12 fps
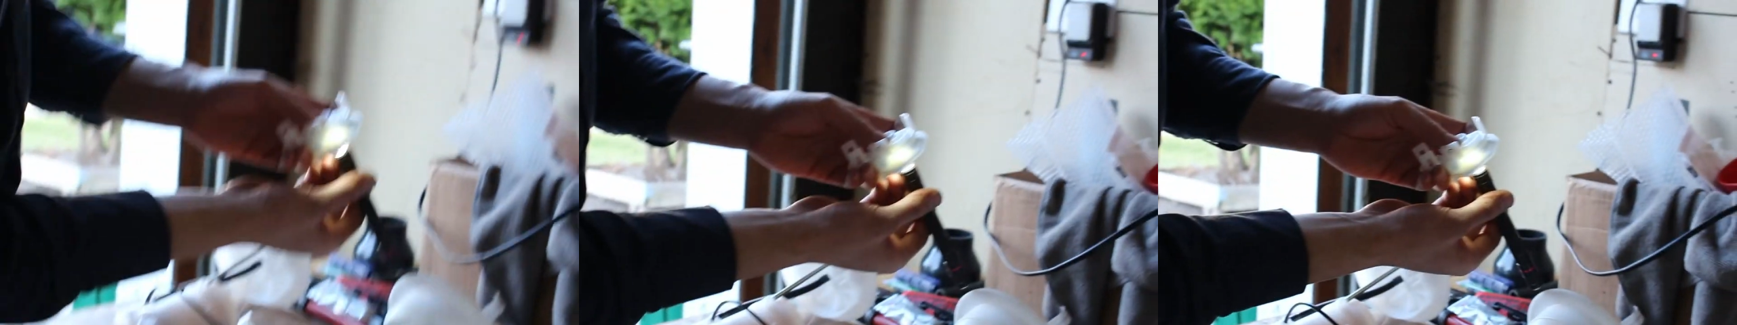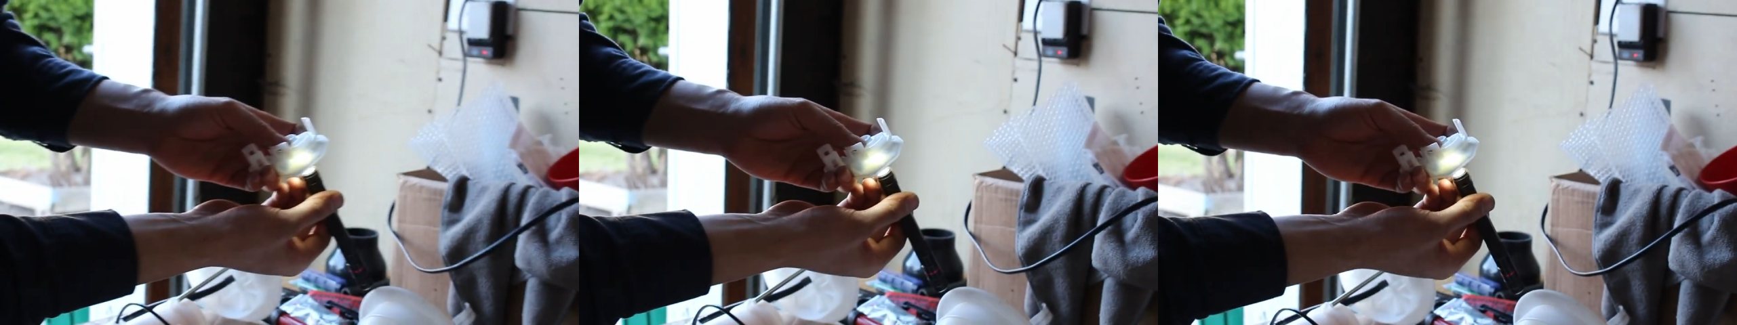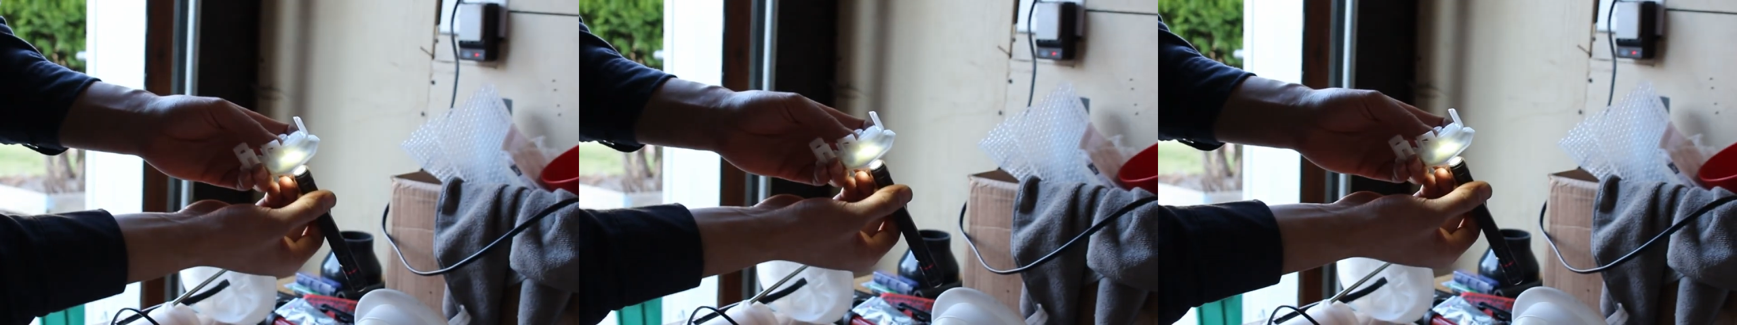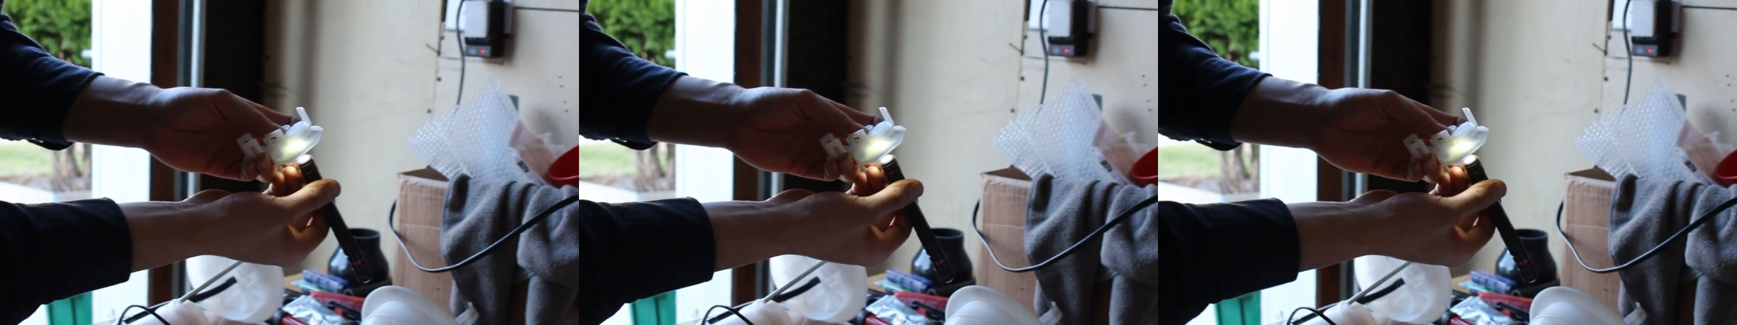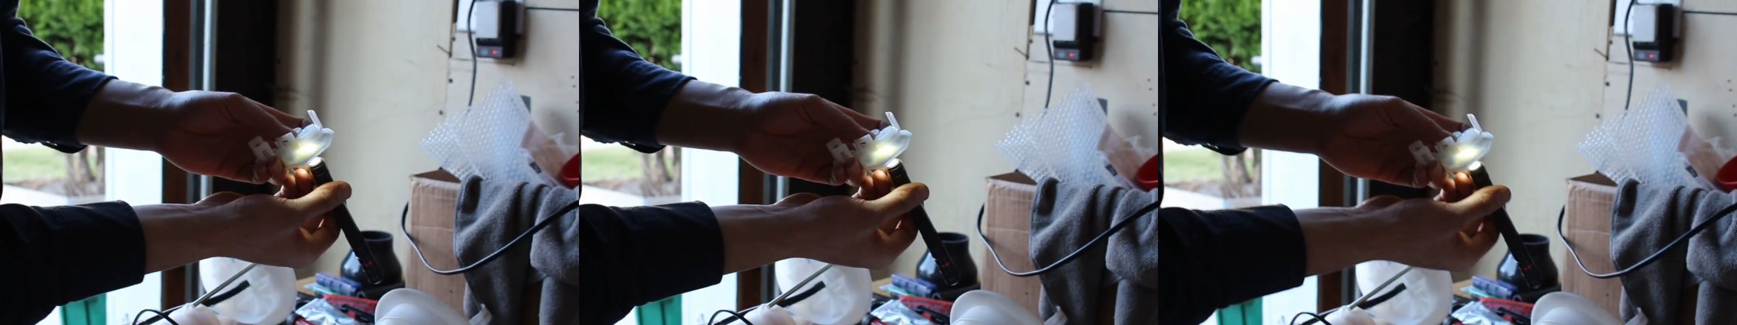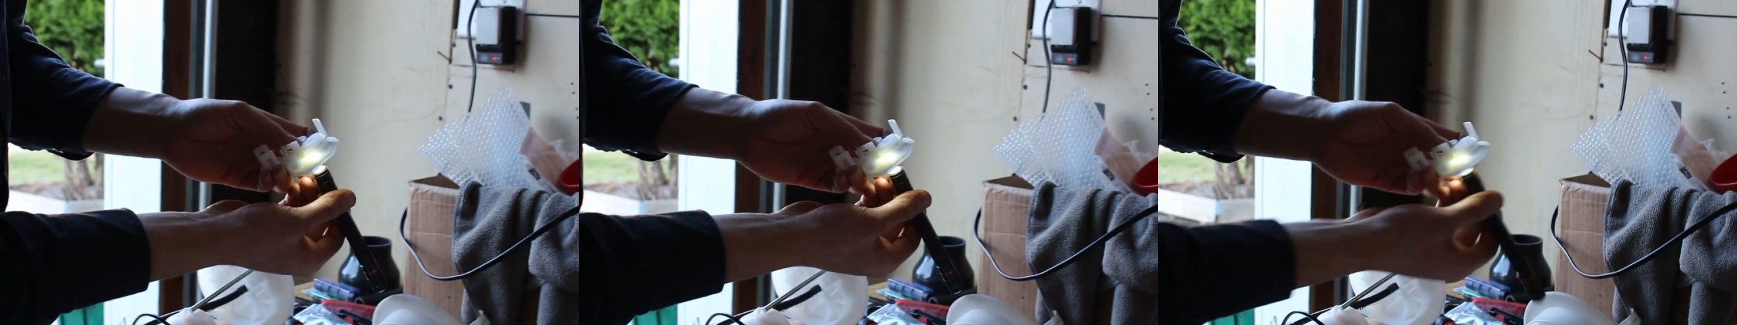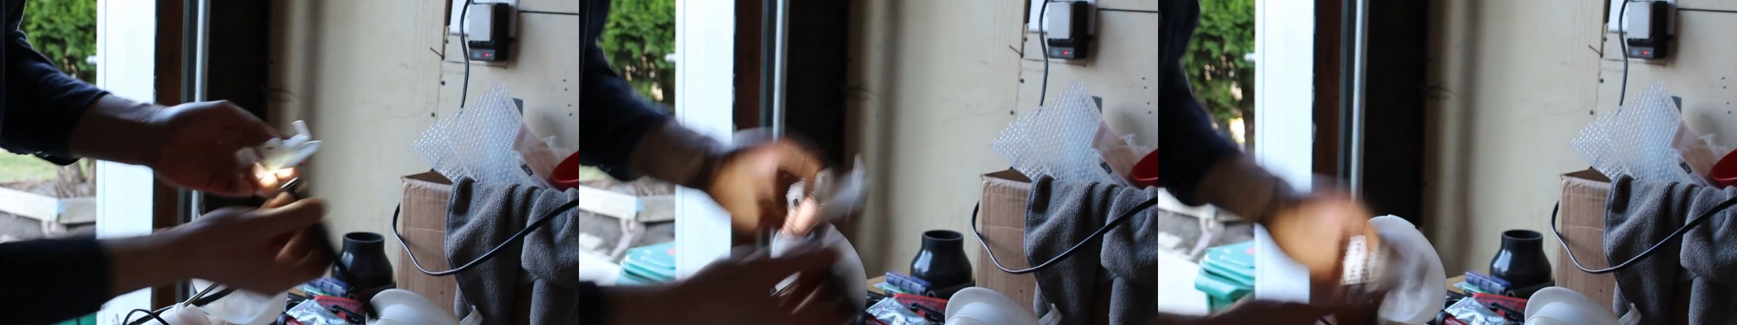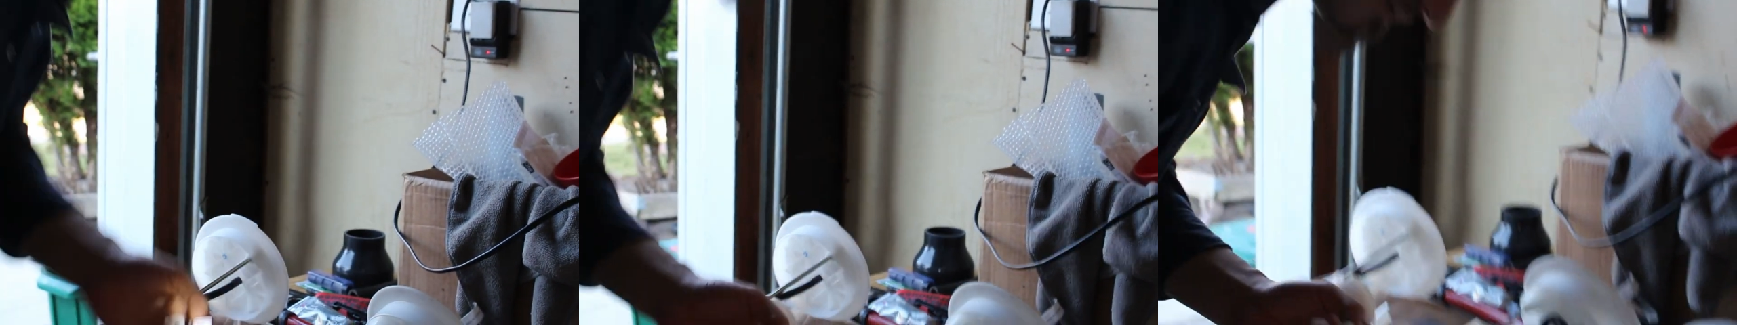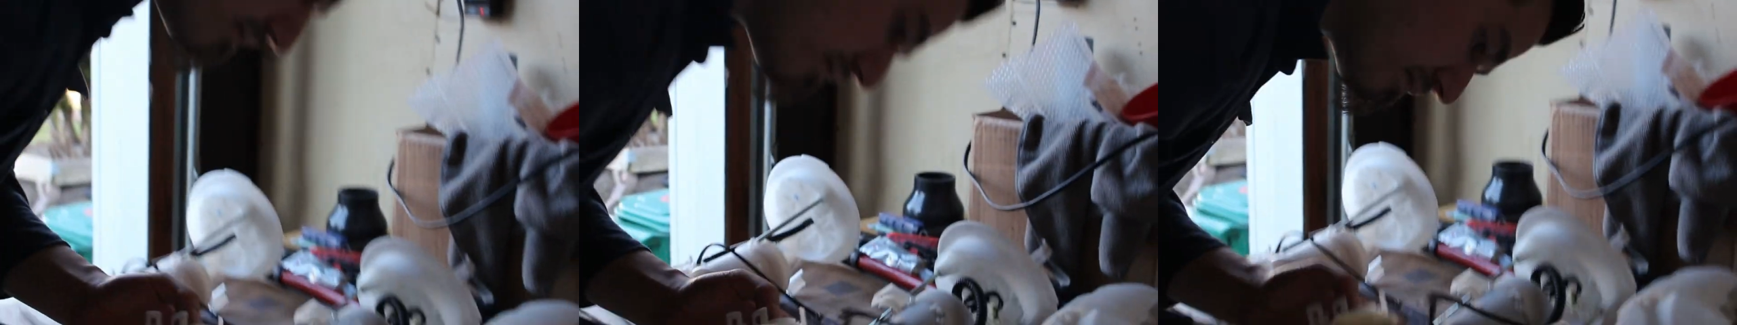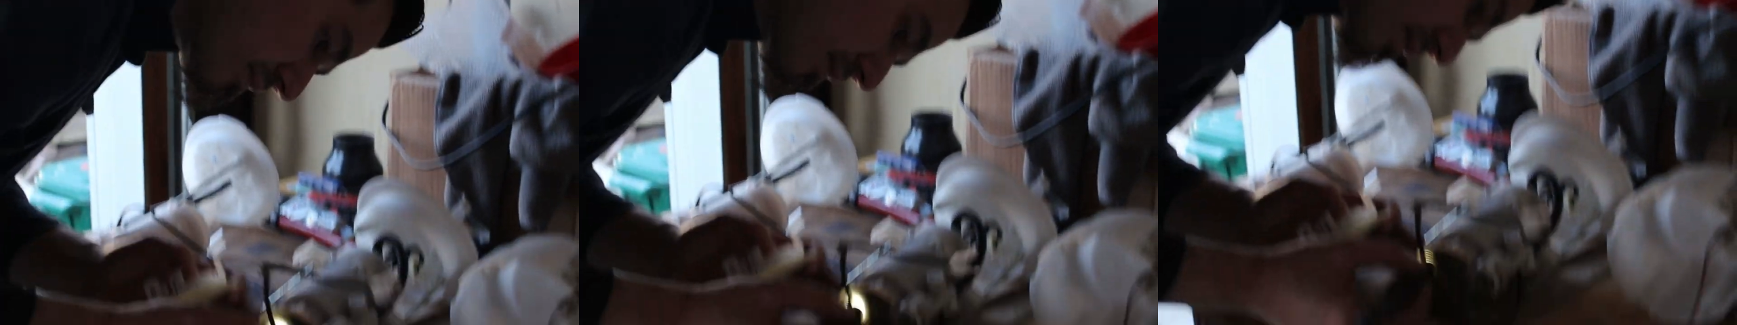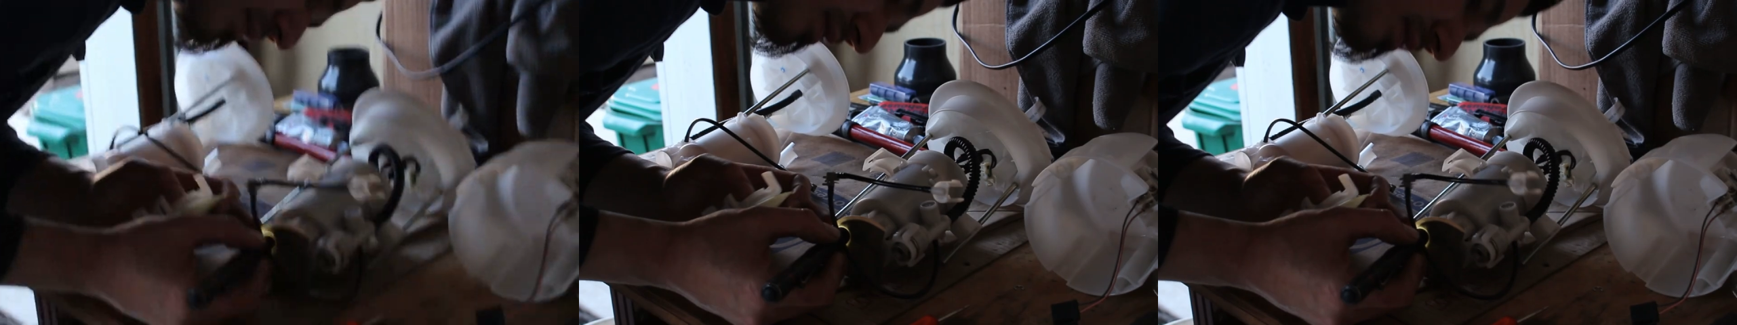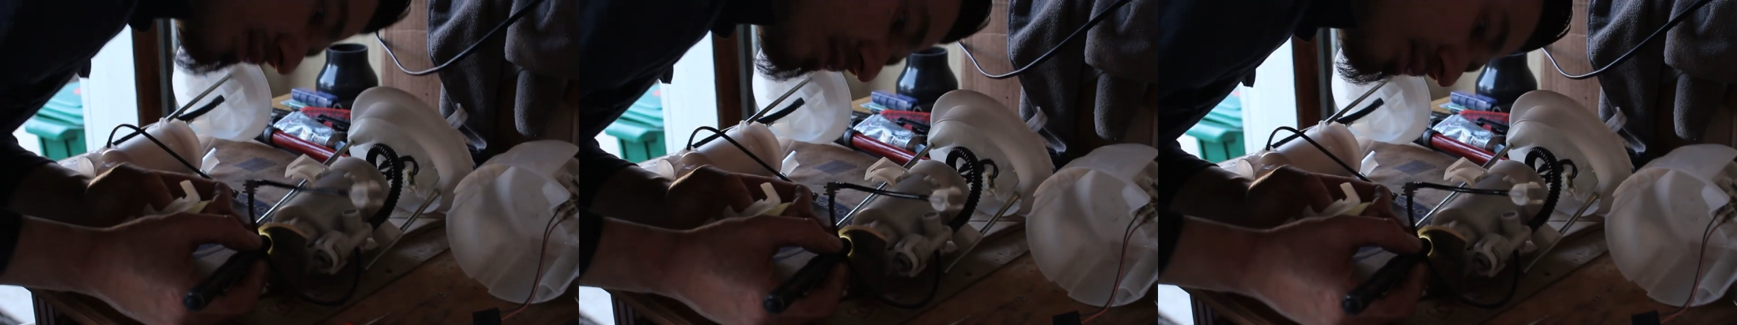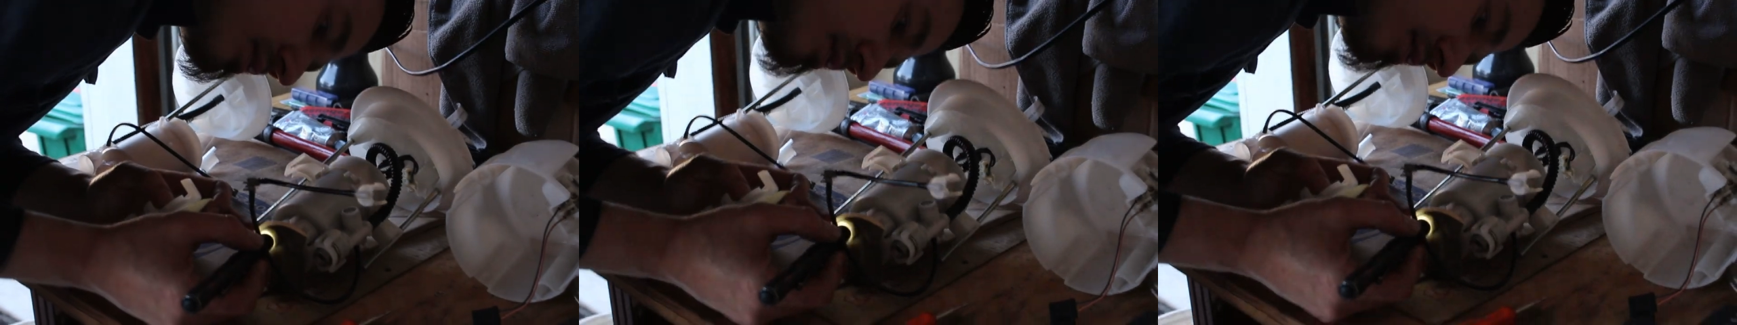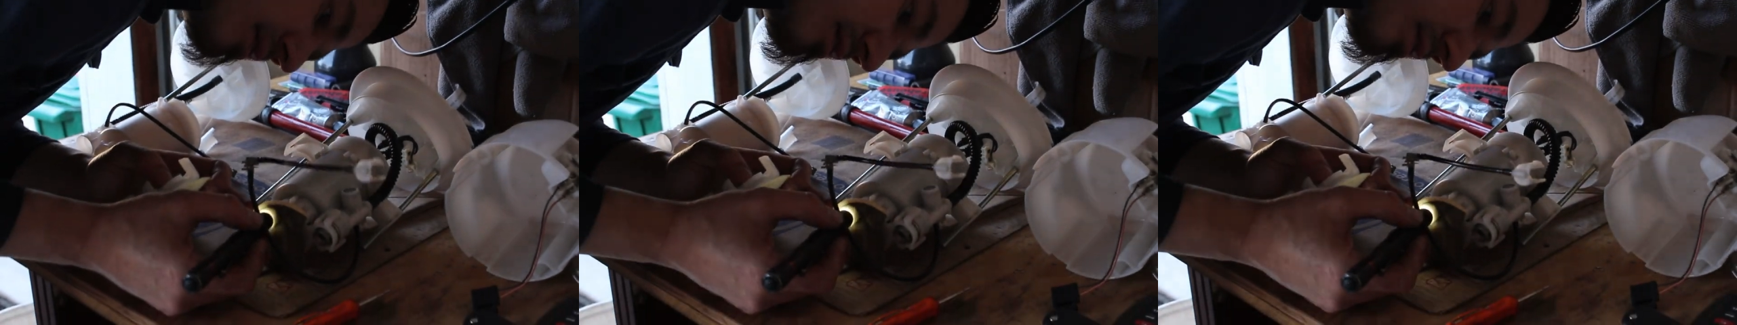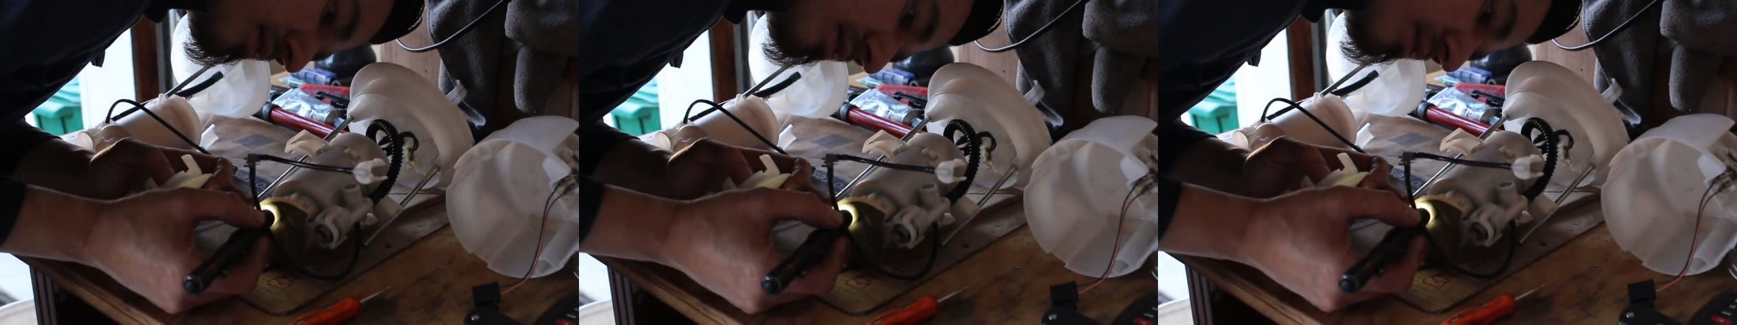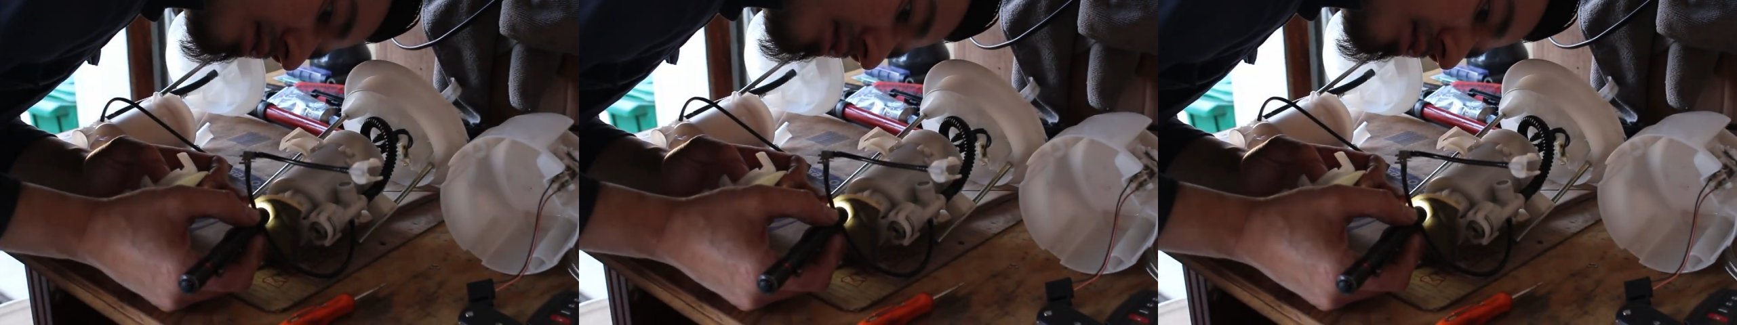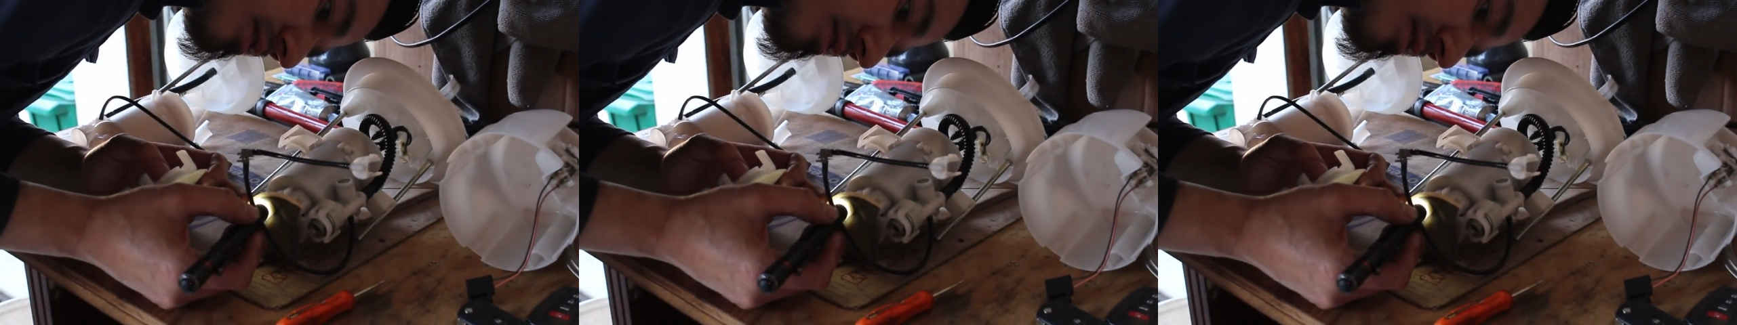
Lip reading: [unreadable: no face in view]